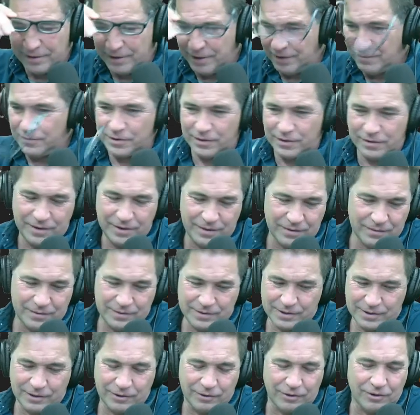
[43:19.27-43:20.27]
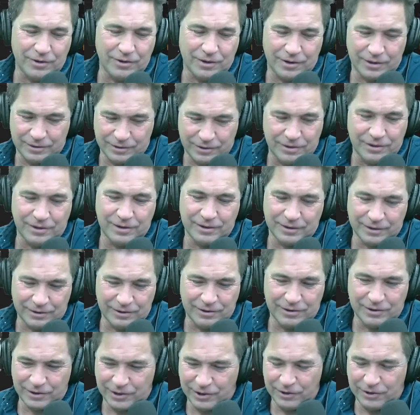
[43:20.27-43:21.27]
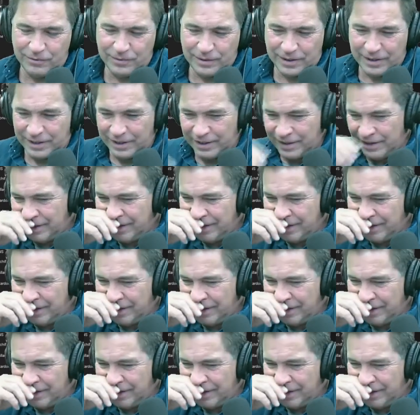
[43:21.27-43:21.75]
It was a it was a long, long, long Q and A,